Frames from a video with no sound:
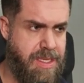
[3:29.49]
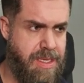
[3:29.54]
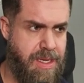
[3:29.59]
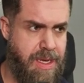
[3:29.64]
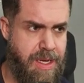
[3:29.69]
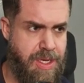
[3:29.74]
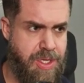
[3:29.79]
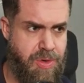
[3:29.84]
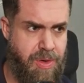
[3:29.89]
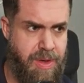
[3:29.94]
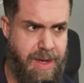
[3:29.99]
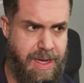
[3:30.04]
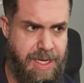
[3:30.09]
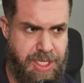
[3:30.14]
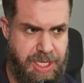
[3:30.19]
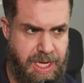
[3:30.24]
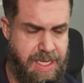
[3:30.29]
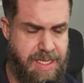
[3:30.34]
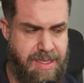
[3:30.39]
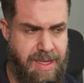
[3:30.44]
and trying
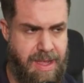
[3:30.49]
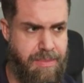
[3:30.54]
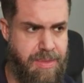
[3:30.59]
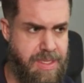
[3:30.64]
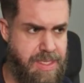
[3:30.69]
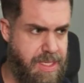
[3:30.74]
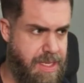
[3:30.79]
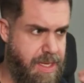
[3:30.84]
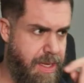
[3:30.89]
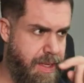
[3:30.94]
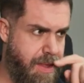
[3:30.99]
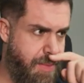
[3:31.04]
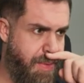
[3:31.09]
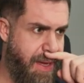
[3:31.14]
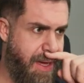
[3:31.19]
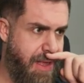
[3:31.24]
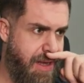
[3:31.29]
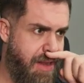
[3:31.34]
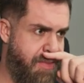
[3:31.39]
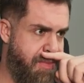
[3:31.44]
to chase numbers in the
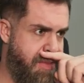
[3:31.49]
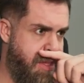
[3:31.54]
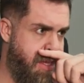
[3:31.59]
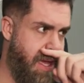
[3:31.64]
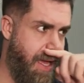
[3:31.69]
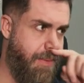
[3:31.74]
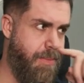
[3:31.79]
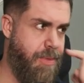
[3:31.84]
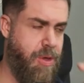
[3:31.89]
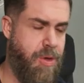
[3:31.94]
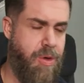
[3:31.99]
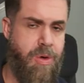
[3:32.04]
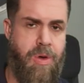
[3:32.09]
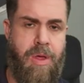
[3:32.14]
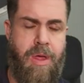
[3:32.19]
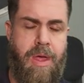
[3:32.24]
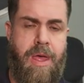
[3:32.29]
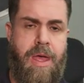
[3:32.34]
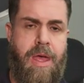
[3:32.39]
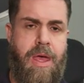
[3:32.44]
powerlifting game, you're